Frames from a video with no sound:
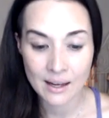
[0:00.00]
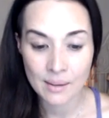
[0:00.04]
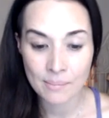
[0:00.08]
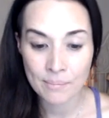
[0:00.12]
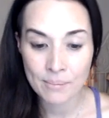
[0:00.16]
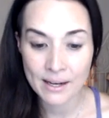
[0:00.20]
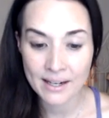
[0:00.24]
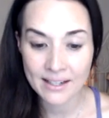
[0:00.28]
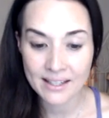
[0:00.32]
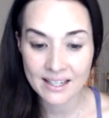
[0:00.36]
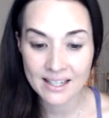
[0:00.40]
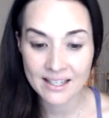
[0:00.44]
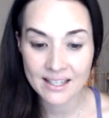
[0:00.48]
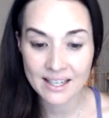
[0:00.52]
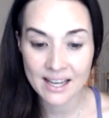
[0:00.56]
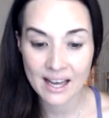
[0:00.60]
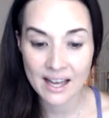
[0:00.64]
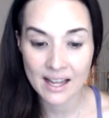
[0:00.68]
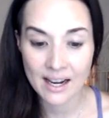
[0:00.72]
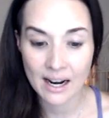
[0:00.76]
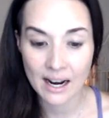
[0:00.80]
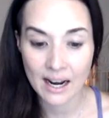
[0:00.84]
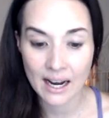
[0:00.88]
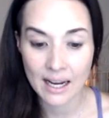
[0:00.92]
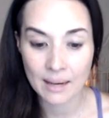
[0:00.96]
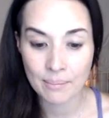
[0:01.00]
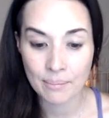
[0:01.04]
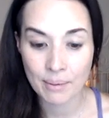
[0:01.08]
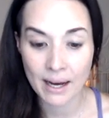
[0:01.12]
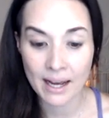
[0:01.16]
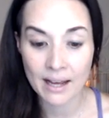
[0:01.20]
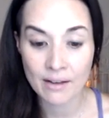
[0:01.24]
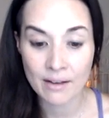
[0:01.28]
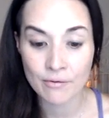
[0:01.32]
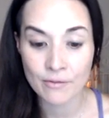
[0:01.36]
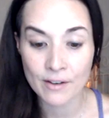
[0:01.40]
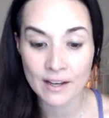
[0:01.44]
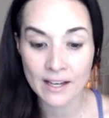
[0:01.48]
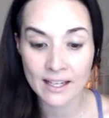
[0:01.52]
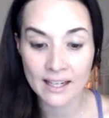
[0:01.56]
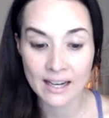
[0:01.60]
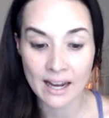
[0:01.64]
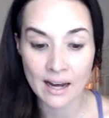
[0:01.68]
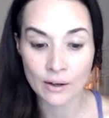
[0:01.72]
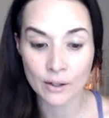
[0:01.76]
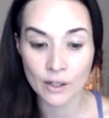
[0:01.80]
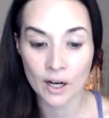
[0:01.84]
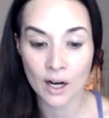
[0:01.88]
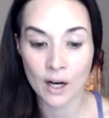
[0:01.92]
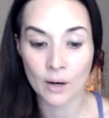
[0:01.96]
Pixie said, I buy vegan
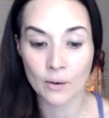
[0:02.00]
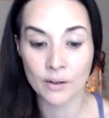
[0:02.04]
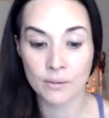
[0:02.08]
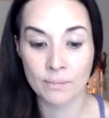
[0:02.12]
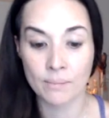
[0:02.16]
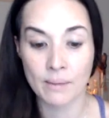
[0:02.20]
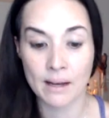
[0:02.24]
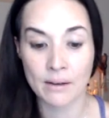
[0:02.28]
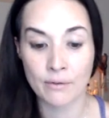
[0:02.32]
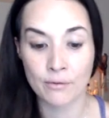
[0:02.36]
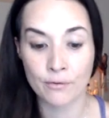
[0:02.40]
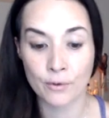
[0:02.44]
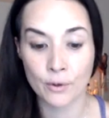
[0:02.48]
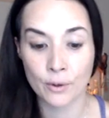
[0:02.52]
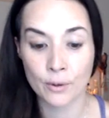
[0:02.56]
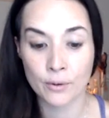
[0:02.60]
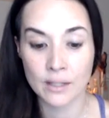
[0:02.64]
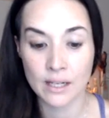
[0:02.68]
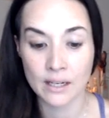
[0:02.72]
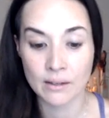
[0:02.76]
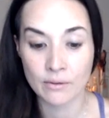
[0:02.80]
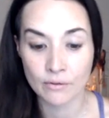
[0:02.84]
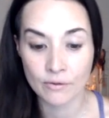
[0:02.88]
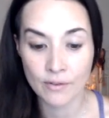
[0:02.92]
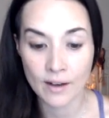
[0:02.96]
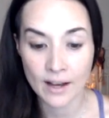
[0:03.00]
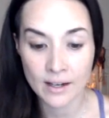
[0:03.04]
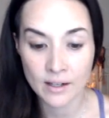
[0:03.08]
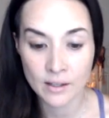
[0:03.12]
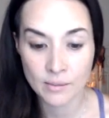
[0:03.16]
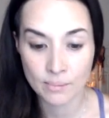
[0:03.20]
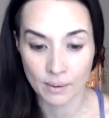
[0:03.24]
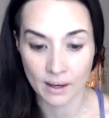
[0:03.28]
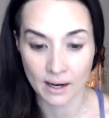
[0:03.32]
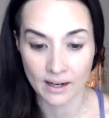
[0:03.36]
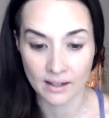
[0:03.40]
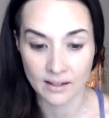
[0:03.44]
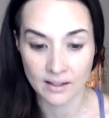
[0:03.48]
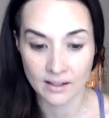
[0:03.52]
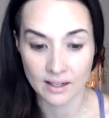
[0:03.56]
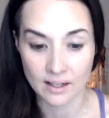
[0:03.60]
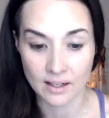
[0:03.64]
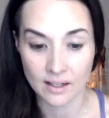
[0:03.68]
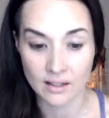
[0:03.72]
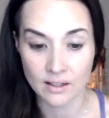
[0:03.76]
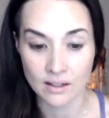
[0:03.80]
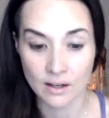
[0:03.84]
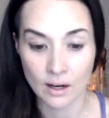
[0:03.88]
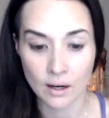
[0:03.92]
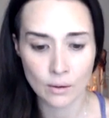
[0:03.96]
alcohol with my fruit and veg
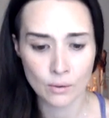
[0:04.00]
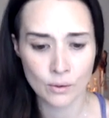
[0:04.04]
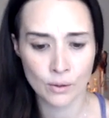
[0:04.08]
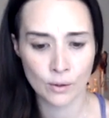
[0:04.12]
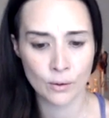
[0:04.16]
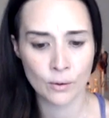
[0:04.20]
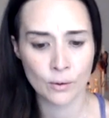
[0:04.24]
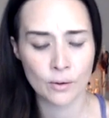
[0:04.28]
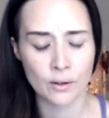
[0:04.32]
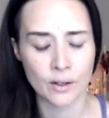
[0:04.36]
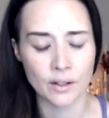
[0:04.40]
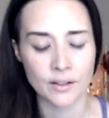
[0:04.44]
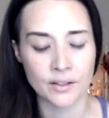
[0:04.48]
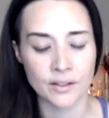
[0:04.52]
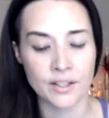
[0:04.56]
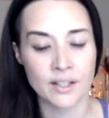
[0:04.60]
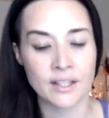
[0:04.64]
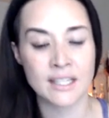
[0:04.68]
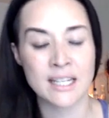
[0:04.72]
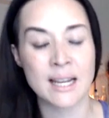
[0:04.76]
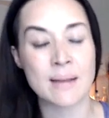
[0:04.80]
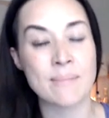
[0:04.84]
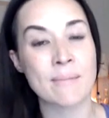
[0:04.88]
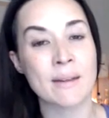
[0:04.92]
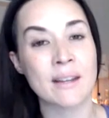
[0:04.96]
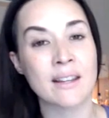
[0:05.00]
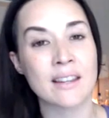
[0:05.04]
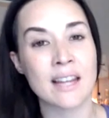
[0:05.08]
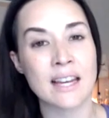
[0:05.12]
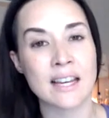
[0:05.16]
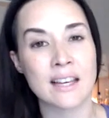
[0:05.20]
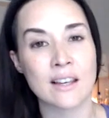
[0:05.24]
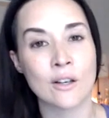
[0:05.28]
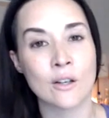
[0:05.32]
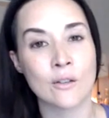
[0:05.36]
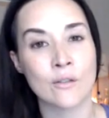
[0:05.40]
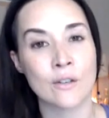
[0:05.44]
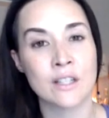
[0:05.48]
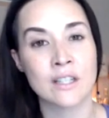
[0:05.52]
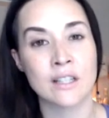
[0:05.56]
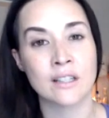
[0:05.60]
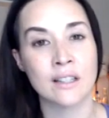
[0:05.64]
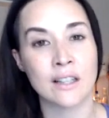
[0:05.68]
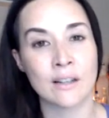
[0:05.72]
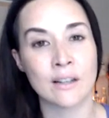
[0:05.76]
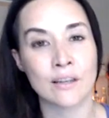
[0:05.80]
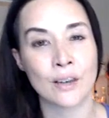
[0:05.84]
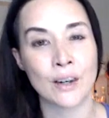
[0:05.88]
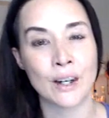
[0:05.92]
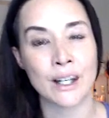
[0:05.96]
boxes. Oh, cool. So does that mean like you have a
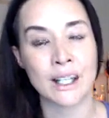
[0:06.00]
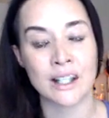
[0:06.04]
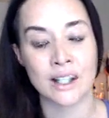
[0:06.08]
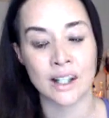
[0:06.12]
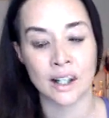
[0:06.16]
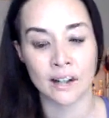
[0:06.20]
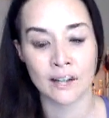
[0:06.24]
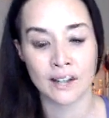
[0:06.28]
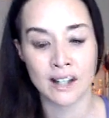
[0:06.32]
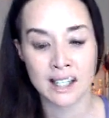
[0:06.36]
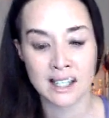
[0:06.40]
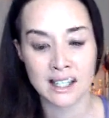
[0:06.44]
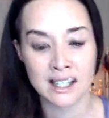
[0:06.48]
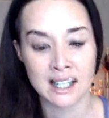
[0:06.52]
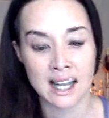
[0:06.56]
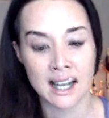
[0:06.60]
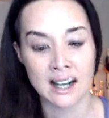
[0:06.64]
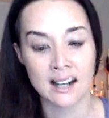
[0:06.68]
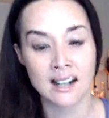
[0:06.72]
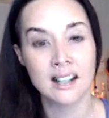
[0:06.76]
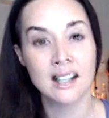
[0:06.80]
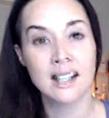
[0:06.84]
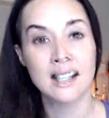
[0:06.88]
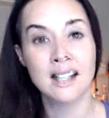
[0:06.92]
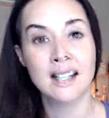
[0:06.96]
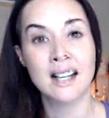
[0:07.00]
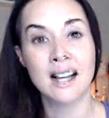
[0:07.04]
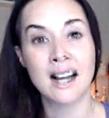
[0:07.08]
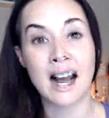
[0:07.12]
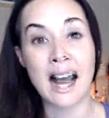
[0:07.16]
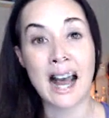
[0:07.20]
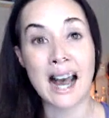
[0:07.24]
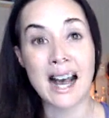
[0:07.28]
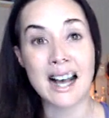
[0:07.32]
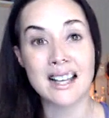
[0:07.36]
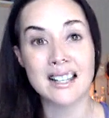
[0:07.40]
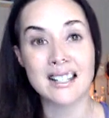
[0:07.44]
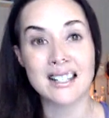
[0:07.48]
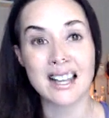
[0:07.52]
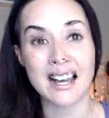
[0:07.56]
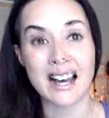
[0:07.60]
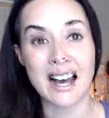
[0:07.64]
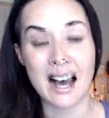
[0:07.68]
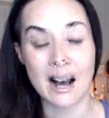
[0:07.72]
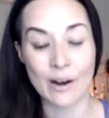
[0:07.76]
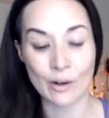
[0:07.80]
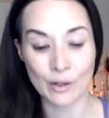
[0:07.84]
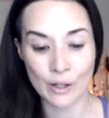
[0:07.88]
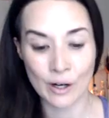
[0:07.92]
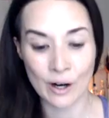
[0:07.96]
delivery service that has uh,
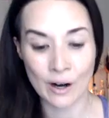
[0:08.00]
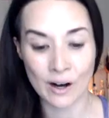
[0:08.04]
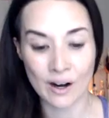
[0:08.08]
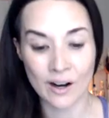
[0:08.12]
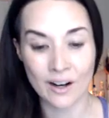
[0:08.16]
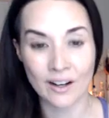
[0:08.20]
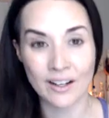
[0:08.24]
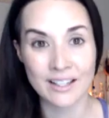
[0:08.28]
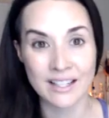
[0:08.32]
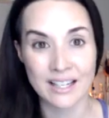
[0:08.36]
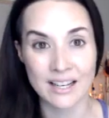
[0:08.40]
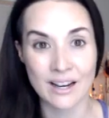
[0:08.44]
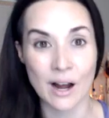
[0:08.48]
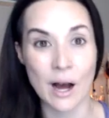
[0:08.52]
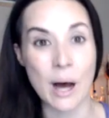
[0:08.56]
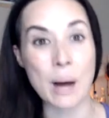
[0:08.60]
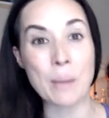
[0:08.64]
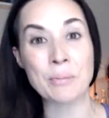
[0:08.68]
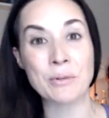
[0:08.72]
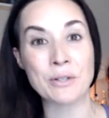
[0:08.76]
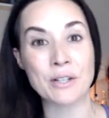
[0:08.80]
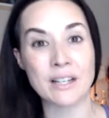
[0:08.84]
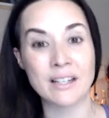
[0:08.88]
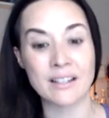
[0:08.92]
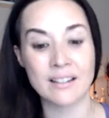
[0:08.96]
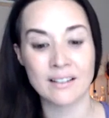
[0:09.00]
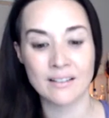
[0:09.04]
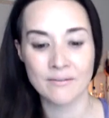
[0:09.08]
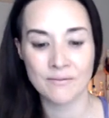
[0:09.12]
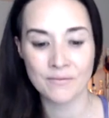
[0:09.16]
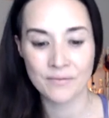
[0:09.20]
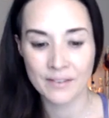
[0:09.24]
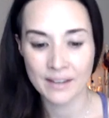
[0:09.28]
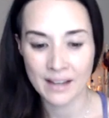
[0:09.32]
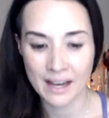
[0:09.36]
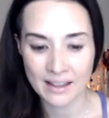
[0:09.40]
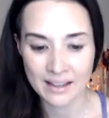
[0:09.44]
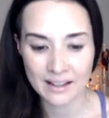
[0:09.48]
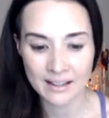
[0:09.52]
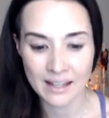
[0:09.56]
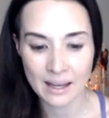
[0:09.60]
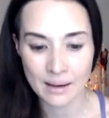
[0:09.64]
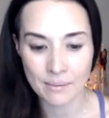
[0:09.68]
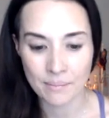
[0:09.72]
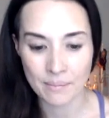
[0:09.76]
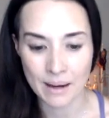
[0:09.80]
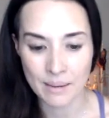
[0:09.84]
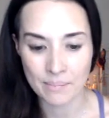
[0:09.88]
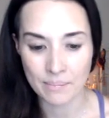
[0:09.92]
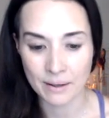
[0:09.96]
alcohol as an option? I think that
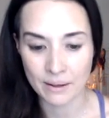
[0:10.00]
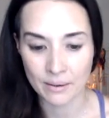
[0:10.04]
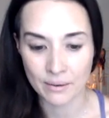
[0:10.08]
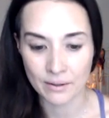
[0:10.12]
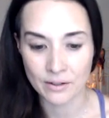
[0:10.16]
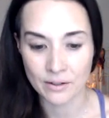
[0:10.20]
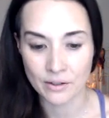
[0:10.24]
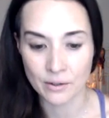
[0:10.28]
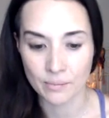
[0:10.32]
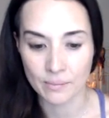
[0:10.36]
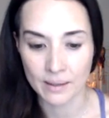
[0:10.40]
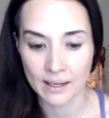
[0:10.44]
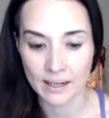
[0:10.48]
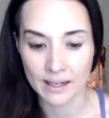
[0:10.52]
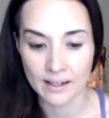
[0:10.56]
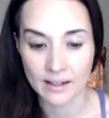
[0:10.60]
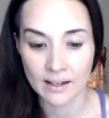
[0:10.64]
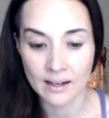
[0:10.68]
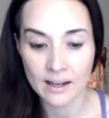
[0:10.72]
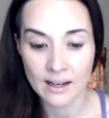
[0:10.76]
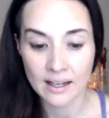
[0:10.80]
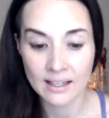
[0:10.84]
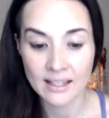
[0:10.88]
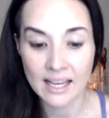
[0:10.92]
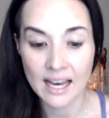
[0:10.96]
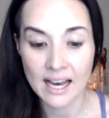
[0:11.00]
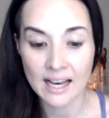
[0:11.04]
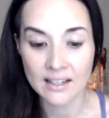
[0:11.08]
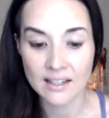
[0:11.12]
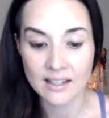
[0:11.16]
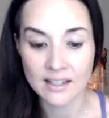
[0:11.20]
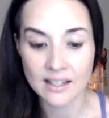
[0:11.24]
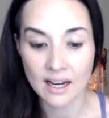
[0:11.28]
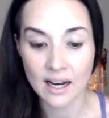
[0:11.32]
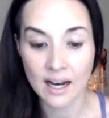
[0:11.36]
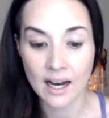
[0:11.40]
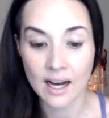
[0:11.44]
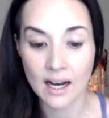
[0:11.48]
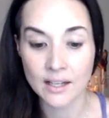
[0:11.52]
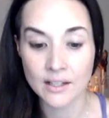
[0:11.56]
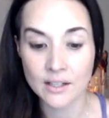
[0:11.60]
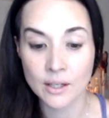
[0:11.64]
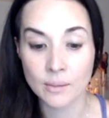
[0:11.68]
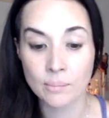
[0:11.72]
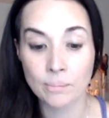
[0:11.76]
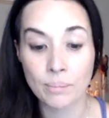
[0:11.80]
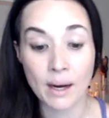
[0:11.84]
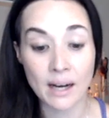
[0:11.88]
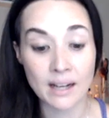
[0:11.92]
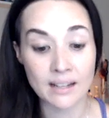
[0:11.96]
might be what you mean. Yes. Uh, so
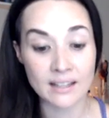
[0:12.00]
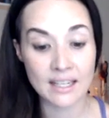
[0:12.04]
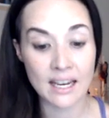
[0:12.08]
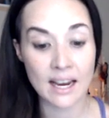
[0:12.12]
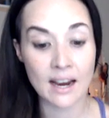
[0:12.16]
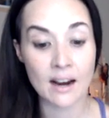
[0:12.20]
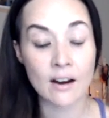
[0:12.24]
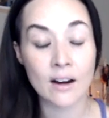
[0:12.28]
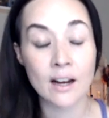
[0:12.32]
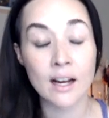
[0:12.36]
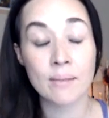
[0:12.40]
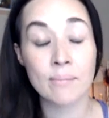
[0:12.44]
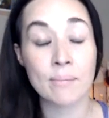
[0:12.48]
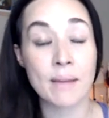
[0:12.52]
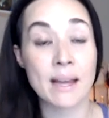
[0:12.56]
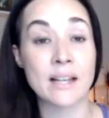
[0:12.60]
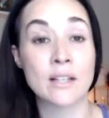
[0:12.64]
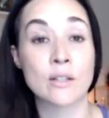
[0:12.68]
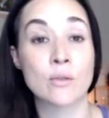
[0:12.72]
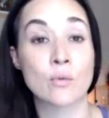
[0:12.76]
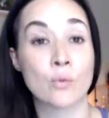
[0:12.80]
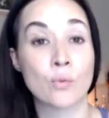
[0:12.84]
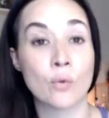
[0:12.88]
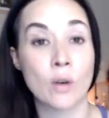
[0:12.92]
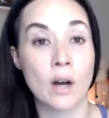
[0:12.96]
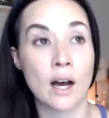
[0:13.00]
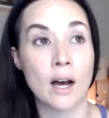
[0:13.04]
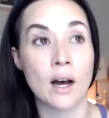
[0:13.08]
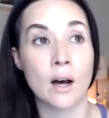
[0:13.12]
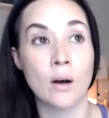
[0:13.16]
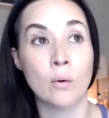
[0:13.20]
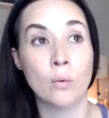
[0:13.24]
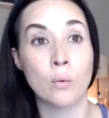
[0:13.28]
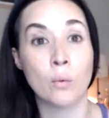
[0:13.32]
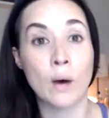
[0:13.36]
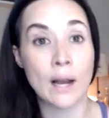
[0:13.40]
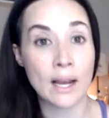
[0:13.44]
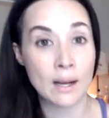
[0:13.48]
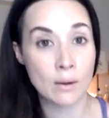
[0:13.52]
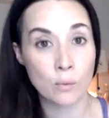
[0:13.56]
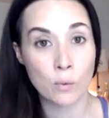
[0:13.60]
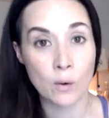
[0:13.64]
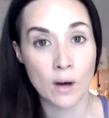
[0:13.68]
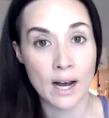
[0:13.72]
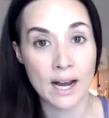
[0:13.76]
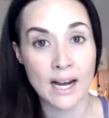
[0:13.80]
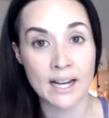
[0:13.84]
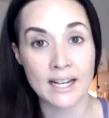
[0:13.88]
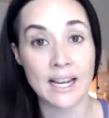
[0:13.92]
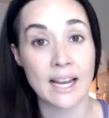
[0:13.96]
Bonterra makes uh, white
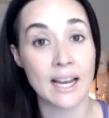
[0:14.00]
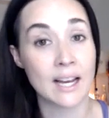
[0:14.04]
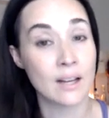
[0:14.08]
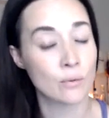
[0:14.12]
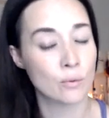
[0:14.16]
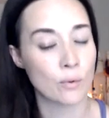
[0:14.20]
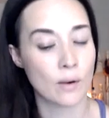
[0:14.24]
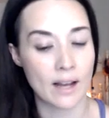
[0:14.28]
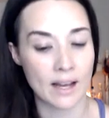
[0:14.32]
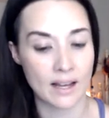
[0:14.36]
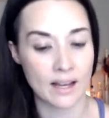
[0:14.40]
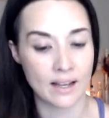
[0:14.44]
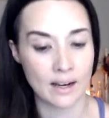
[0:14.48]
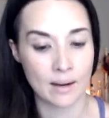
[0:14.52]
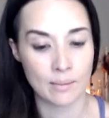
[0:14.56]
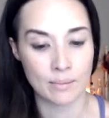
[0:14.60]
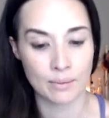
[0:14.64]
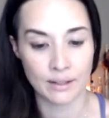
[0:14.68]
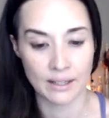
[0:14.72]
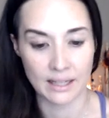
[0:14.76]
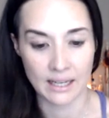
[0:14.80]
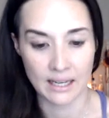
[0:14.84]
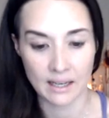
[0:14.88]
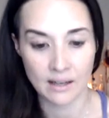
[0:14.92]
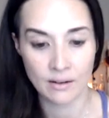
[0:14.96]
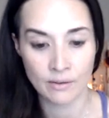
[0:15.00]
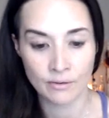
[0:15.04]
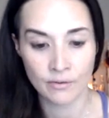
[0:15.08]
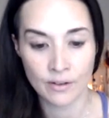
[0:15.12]
wine and red, I believe.